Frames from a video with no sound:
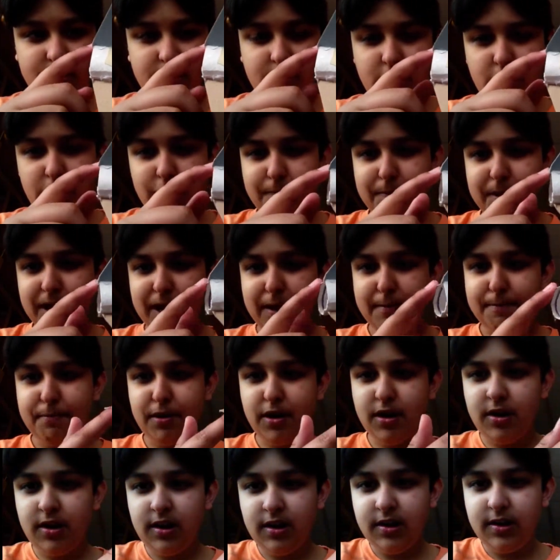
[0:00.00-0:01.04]
hard
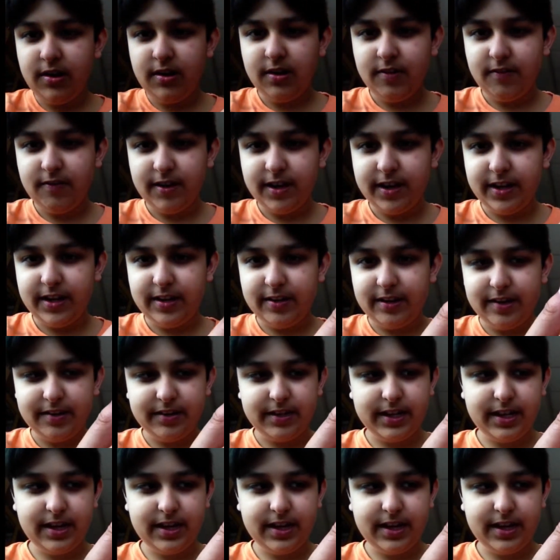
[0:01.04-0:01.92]
paper right down